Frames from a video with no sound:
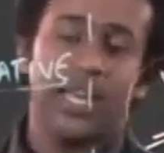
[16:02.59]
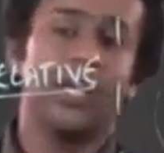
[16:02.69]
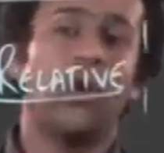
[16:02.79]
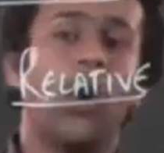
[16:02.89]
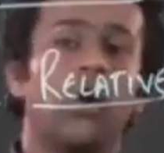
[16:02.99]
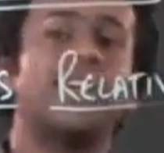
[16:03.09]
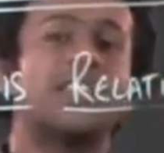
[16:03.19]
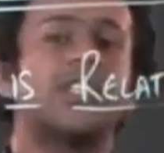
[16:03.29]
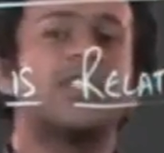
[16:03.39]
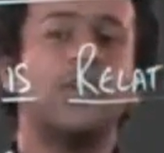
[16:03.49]
He
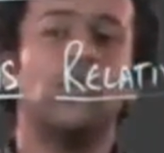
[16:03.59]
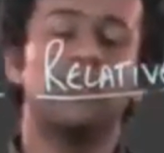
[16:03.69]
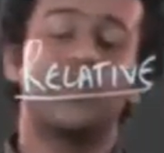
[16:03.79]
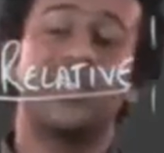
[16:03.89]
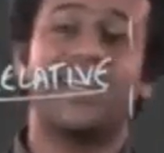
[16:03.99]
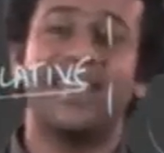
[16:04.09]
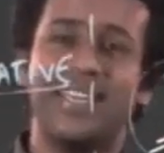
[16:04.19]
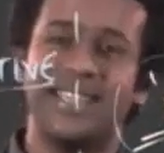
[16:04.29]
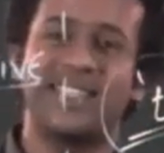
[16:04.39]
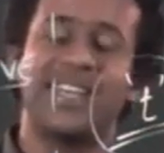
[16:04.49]
always assumes that
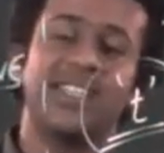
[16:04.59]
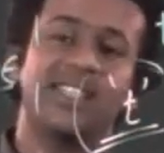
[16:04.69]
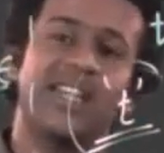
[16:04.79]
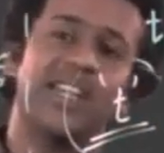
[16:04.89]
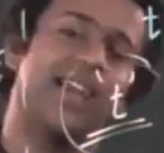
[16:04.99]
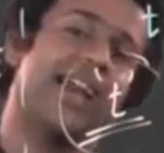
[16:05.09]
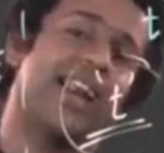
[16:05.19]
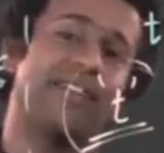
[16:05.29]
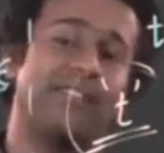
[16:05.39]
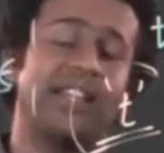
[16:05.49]
he's stationary
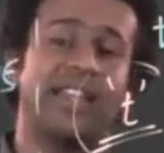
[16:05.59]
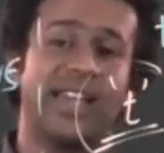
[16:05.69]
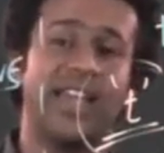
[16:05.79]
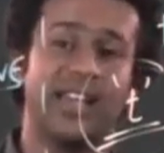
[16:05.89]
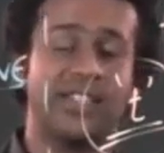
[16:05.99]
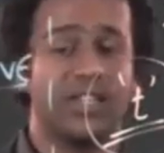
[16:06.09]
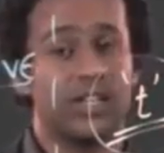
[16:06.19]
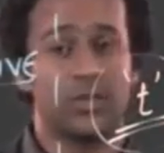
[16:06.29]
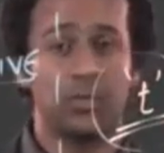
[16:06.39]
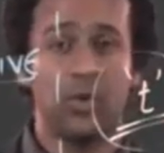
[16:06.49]
and everything else
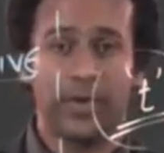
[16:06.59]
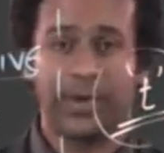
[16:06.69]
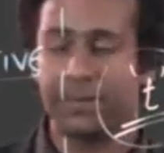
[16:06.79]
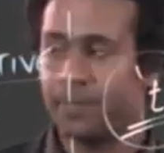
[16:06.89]
is moving.